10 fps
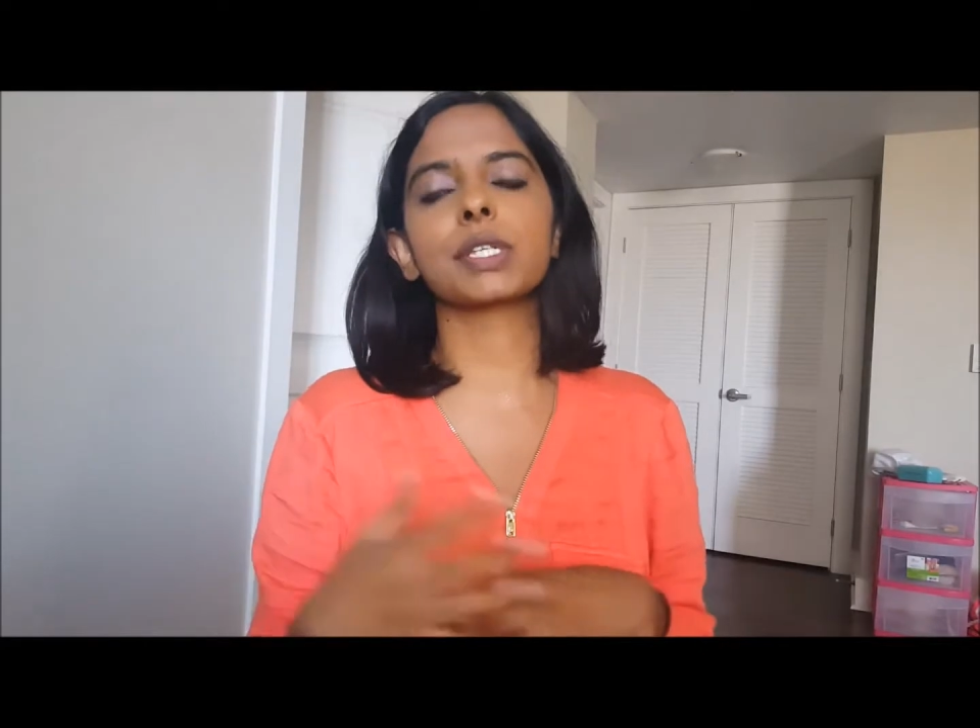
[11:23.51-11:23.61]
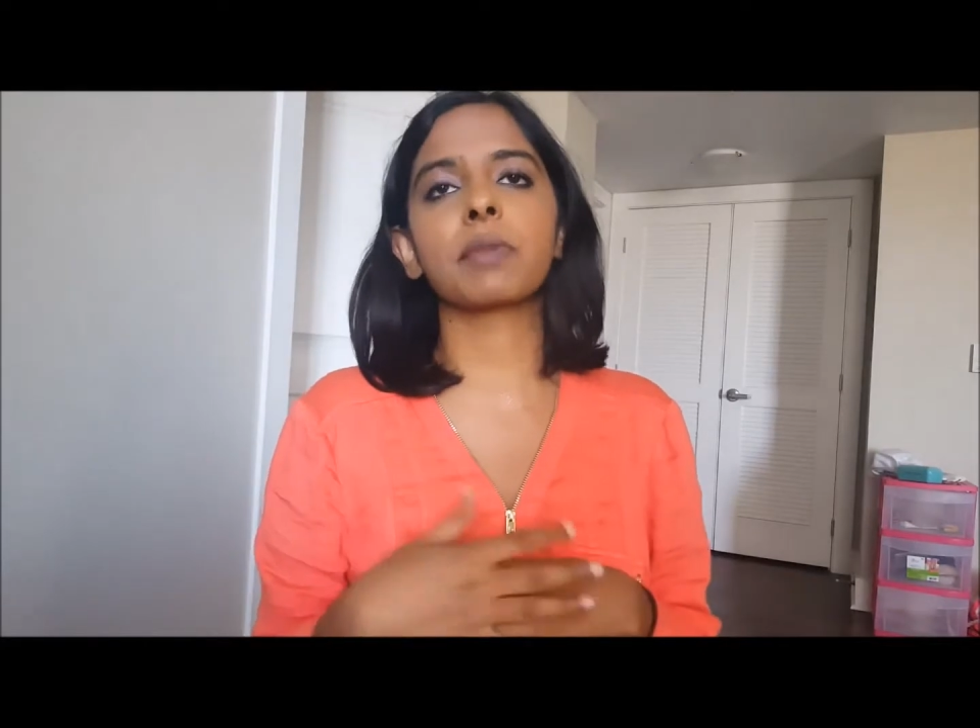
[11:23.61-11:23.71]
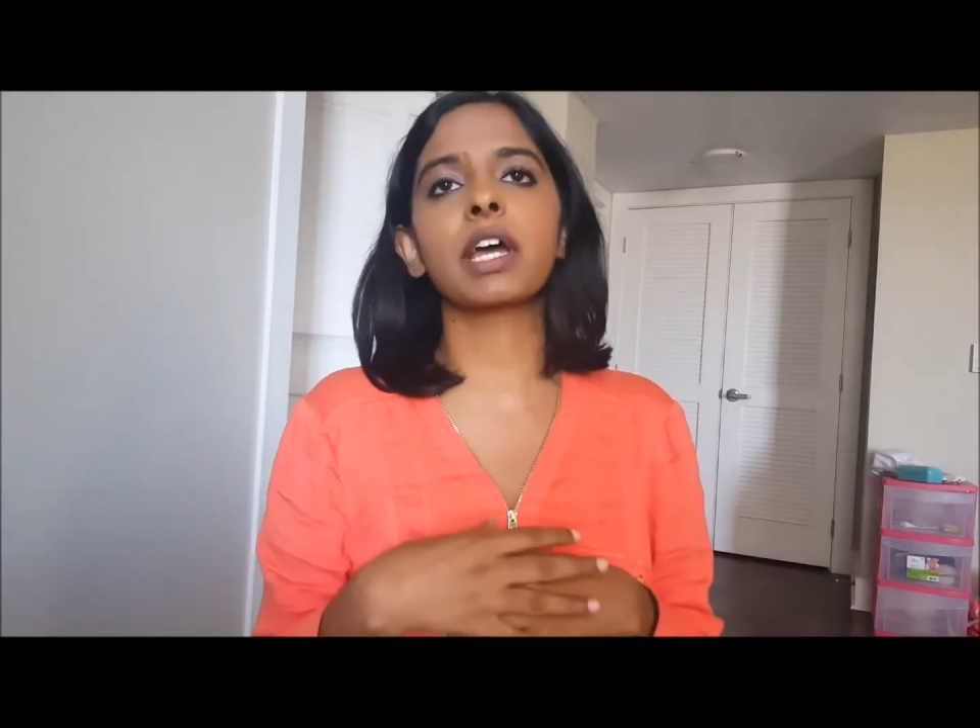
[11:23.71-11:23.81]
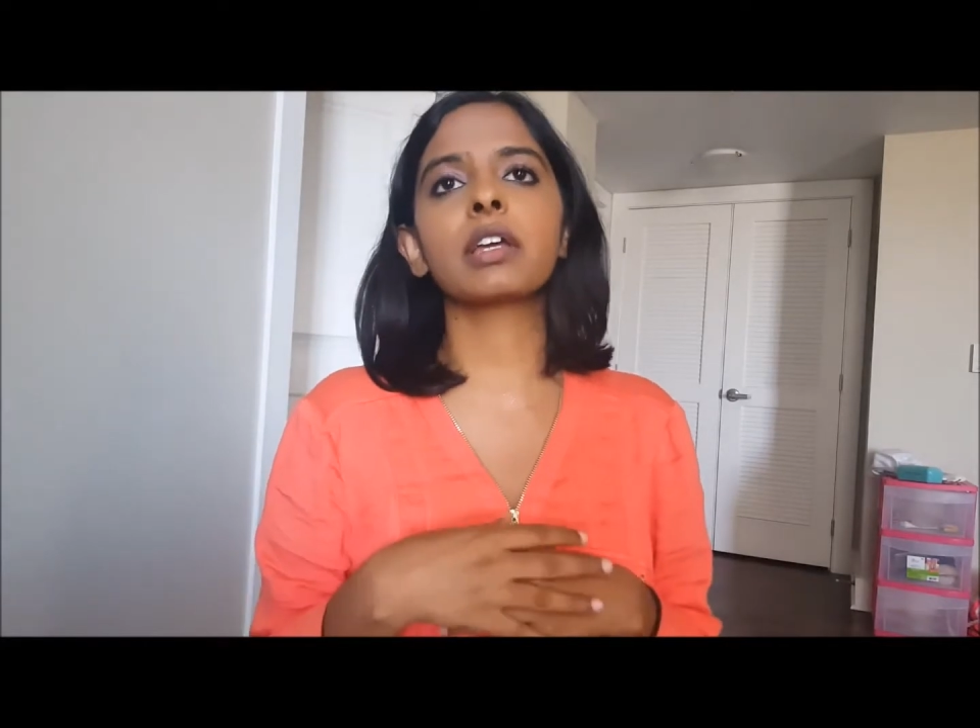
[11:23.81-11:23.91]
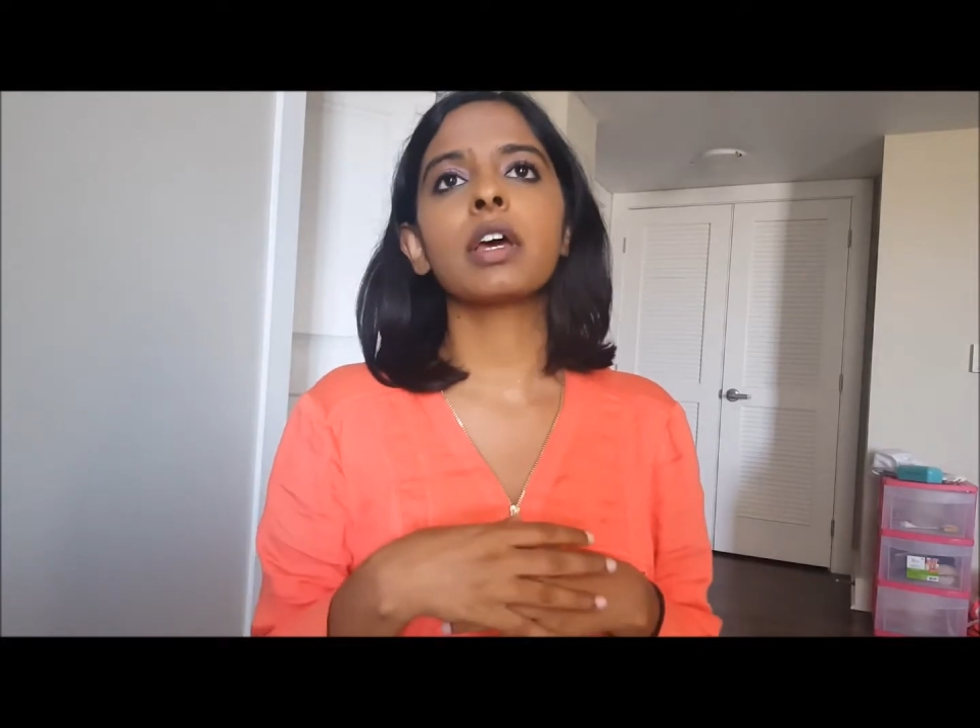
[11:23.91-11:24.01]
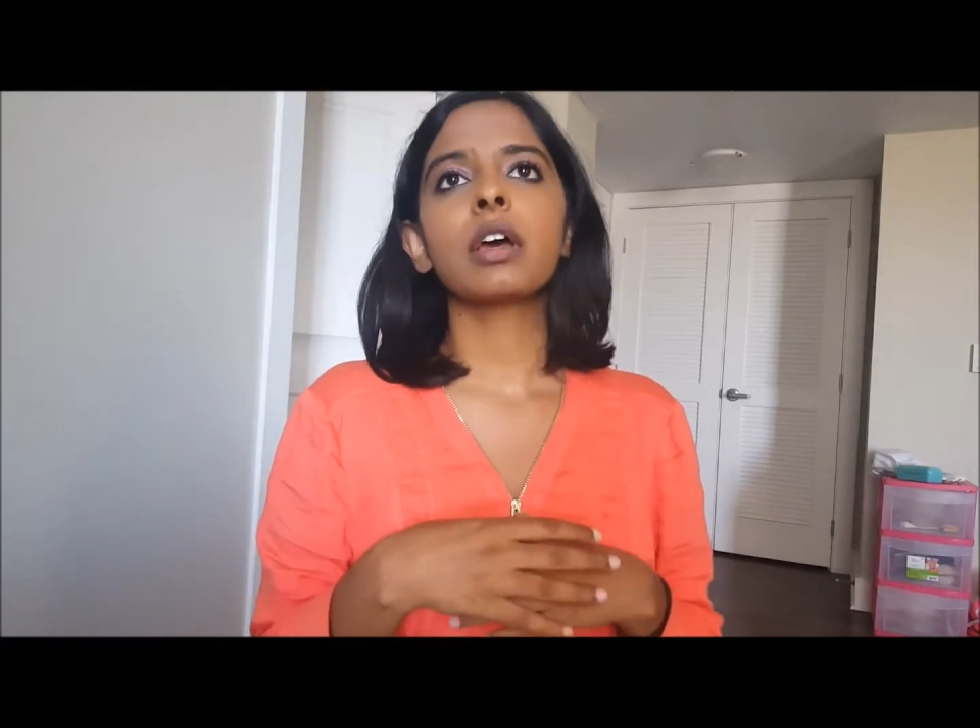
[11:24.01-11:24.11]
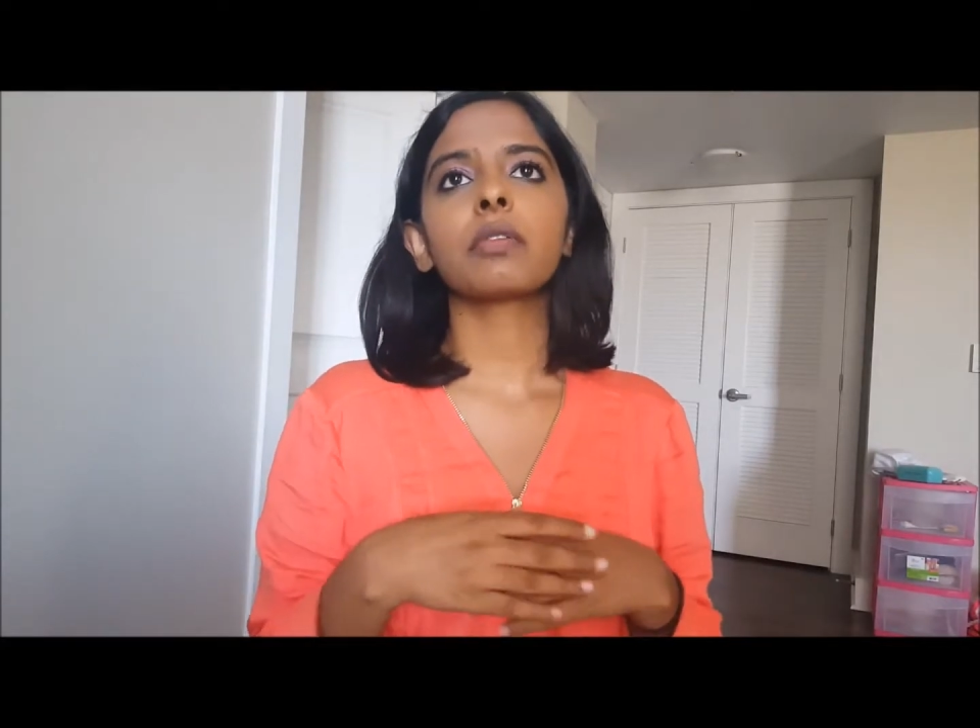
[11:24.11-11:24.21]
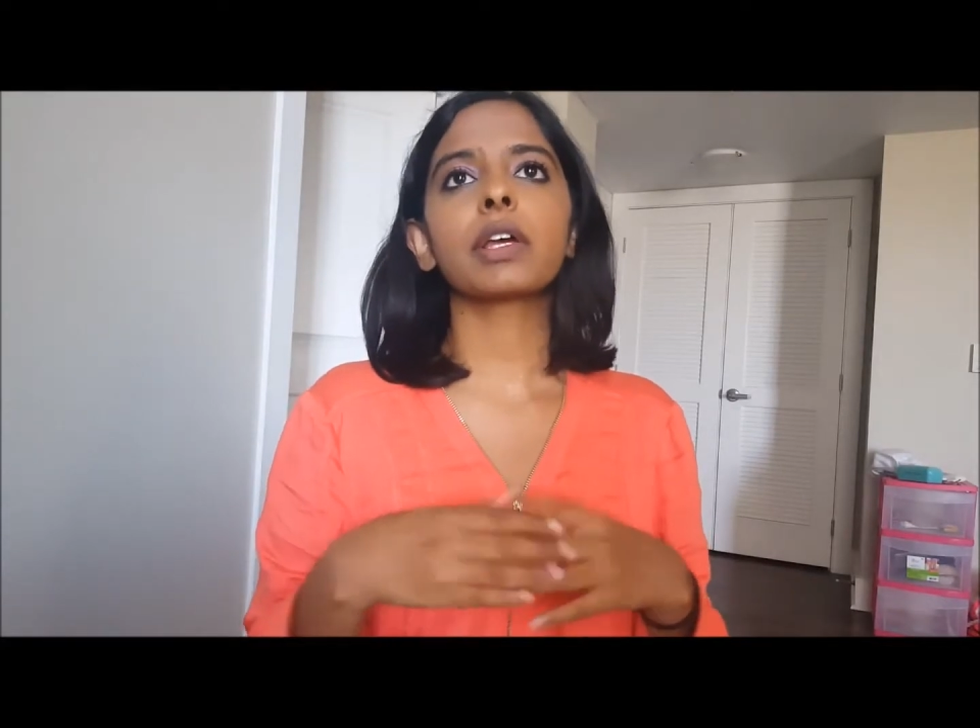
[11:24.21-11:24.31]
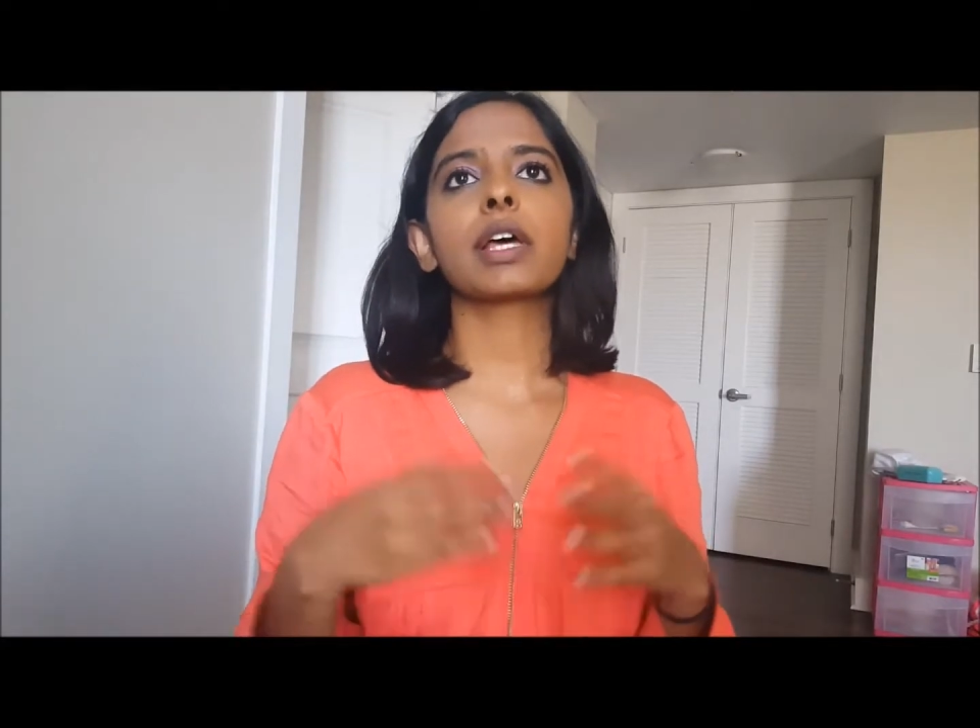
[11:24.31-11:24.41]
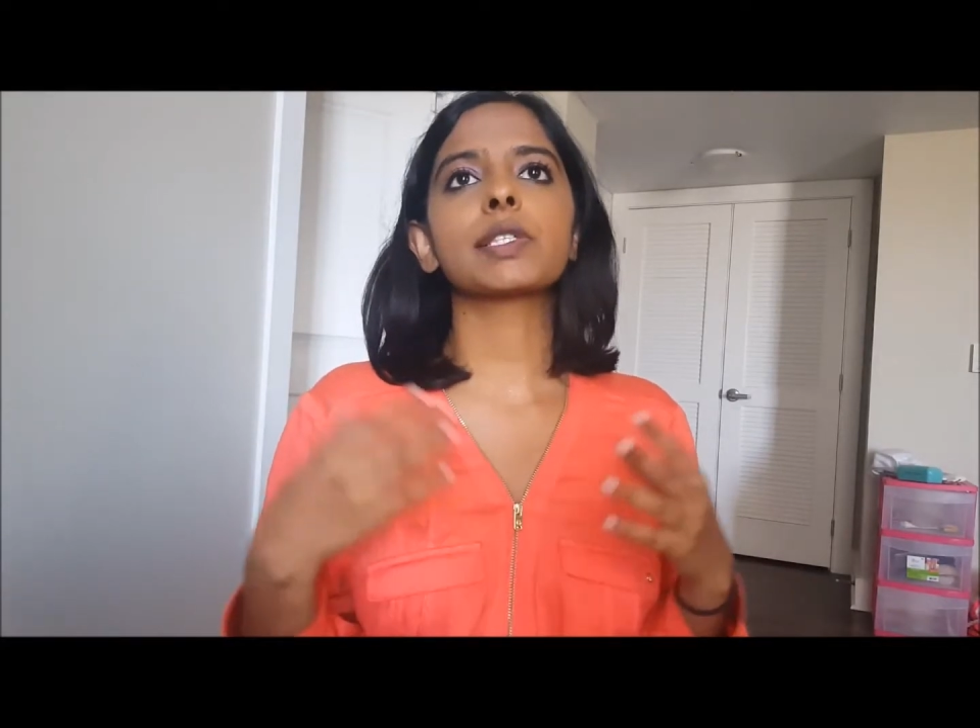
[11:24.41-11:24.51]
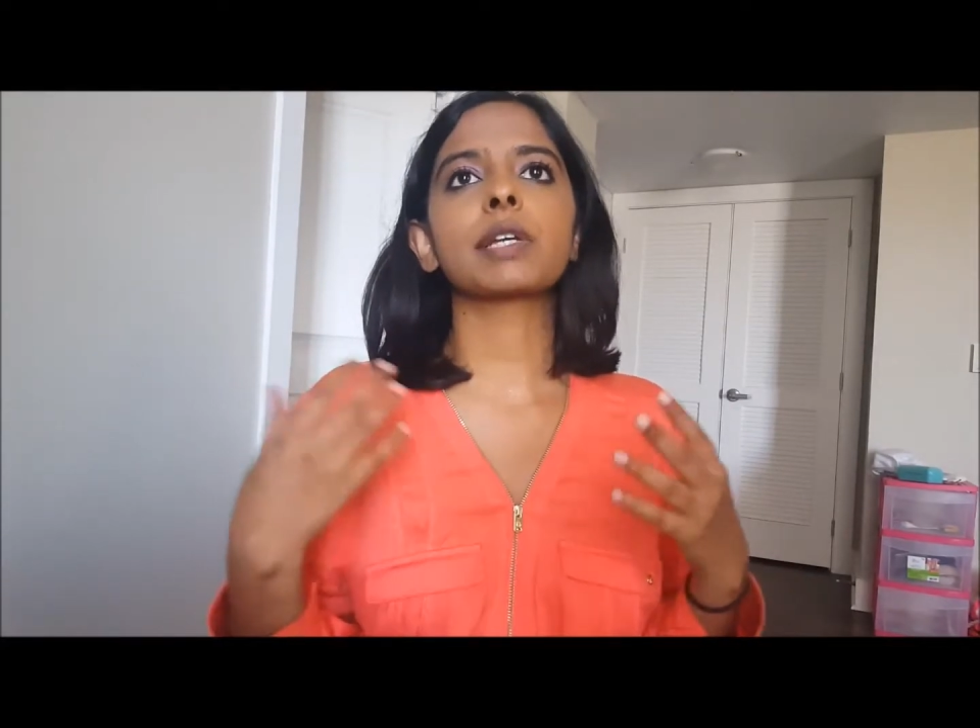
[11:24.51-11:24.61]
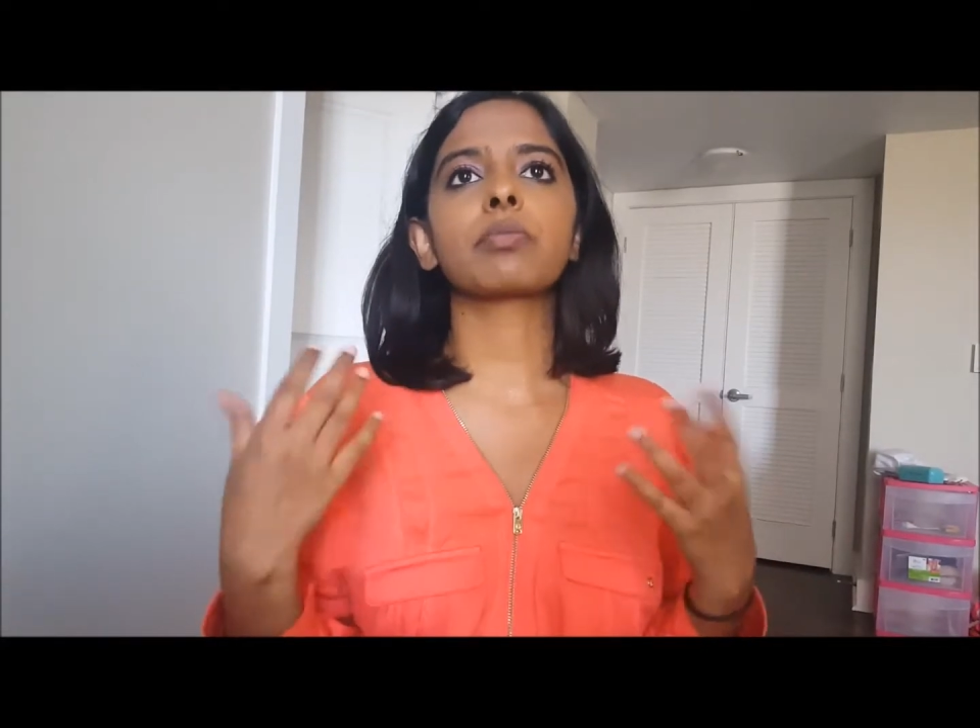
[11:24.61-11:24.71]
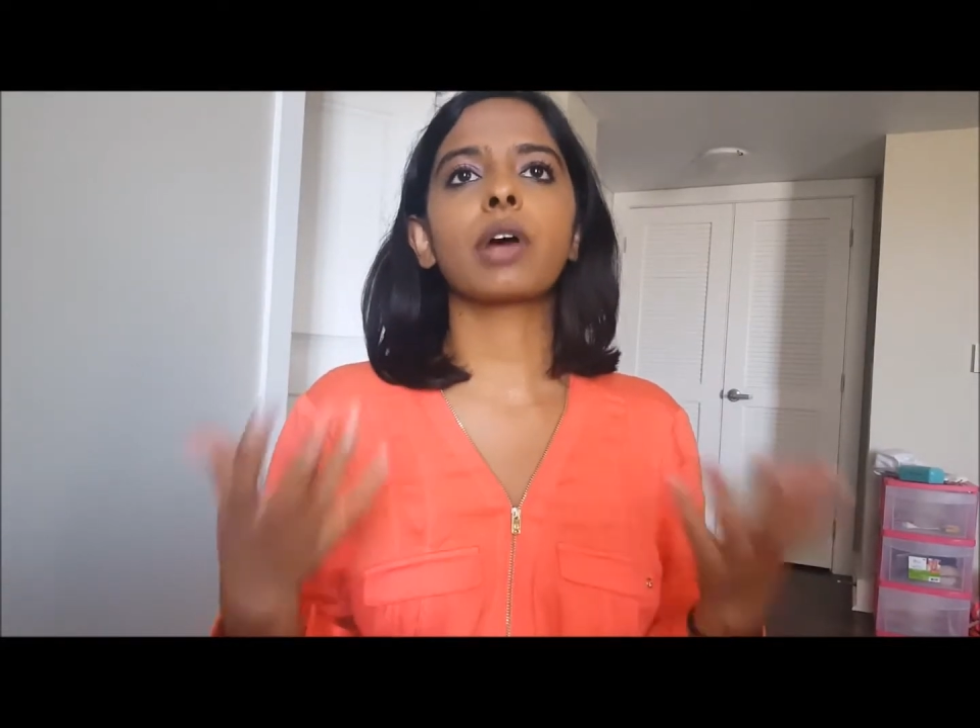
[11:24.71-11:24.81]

Am I realizing